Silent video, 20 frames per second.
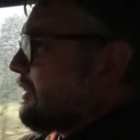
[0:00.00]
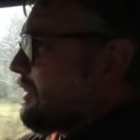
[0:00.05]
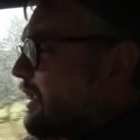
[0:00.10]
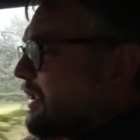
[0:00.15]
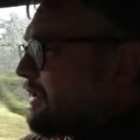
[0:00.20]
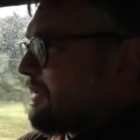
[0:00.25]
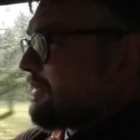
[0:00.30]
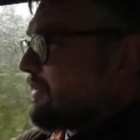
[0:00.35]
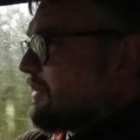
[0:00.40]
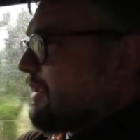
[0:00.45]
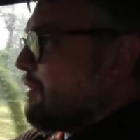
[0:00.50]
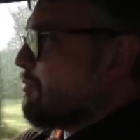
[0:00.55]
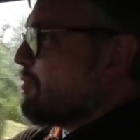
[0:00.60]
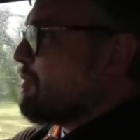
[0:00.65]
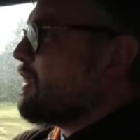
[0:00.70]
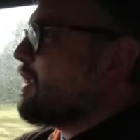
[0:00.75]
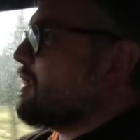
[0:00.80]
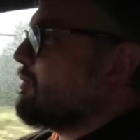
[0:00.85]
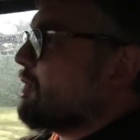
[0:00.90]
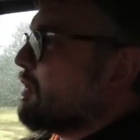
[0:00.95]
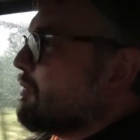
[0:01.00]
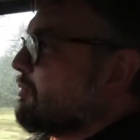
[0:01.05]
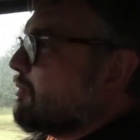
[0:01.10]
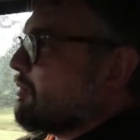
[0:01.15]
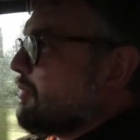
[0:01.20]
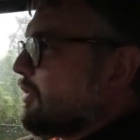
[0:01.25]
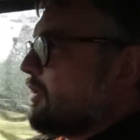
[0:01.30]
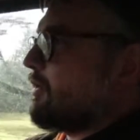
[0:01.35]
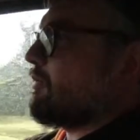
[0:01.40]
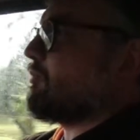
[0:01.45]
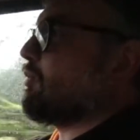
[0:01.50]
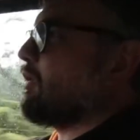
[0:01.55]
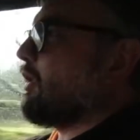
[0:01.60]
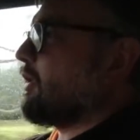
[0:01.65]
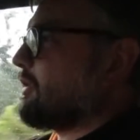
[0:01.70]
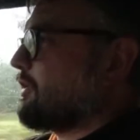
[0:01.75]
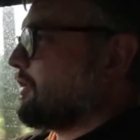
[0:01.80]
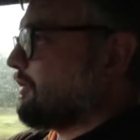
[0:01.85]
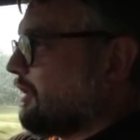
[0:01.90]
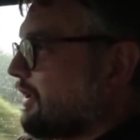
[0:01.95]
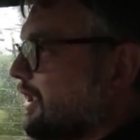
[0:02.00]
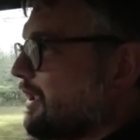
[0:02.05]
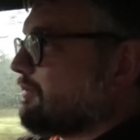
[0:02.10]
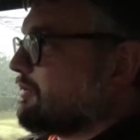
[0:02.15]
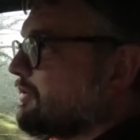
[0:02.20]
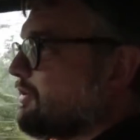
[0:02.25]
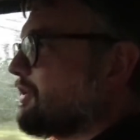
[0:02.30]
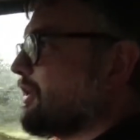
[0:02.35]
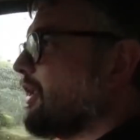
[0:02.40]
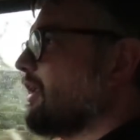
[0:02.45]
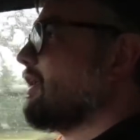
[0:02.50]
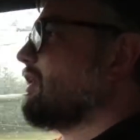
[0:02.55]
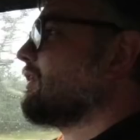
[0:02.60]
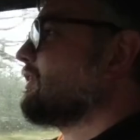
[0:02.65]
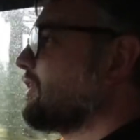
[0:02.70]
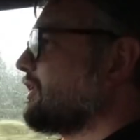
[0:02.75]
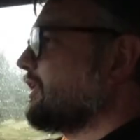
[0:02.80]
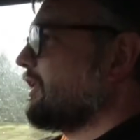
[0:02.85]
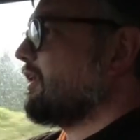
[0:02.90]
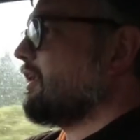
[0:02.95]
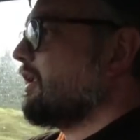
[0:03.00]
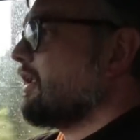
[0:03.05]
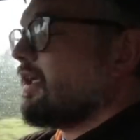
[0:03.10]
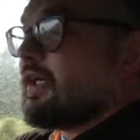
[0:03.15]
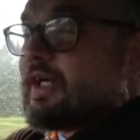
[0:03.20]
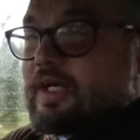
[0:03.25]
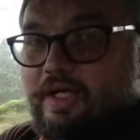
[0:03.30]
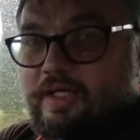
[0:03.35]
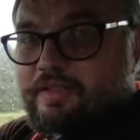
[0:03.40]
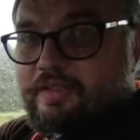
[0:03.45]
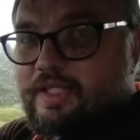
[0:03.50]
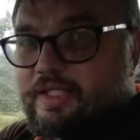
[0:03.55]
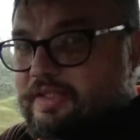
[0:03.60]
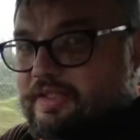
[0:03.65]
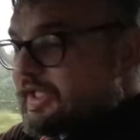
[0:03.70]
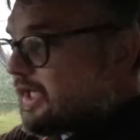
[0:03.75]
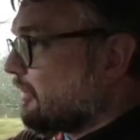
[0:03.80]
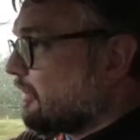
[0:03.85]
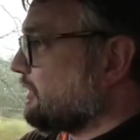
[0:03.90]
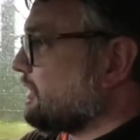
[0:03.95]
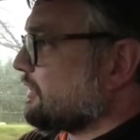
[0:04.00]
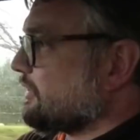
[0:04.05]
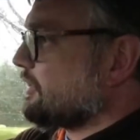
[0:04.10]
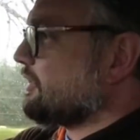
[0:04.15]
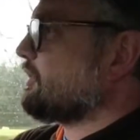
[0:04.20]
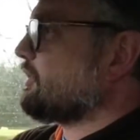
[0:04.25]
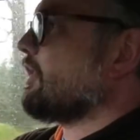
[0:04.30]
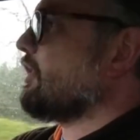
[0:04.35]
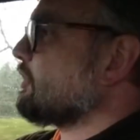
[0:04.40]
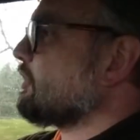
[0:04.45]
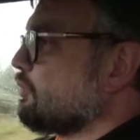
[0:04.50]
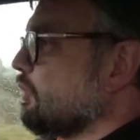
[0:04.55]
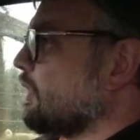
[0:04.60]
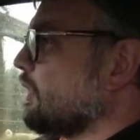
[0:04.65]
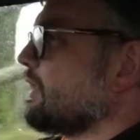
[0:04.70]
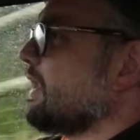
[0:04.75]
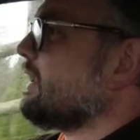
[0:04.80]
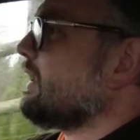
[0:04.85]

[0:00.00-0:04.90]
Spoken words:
there's a minimum price you're allowed to charge, and then garages can charge what